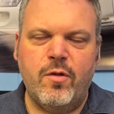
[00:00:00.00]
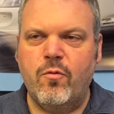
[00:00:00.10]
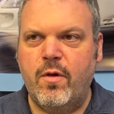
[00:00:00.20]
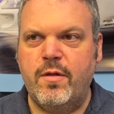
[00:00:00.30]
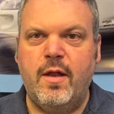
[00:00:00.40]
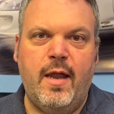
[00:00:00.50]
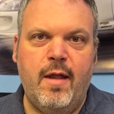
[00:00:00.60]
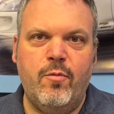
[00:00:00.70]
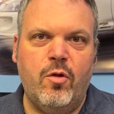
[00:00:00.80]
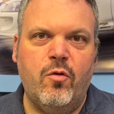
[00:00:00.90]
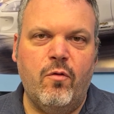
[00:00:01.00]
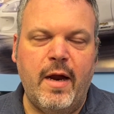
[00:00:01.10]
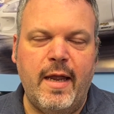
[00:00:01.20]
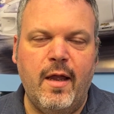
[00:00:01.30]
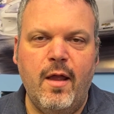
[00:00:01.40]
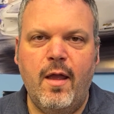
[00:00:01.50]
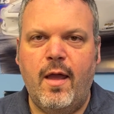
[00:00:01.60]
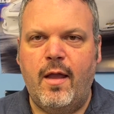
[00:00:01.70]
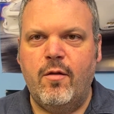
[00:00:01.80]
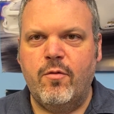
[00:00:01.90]
so the rest of the cam looked great,
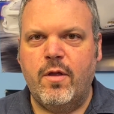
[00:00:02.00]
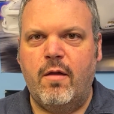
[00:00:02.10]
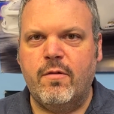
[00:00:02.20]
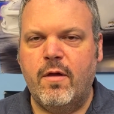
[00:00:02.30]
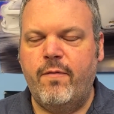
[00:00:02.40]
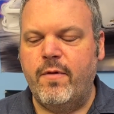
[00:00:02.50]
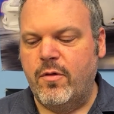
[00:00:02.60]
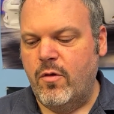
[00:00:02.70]
and there was a lot of scuffing.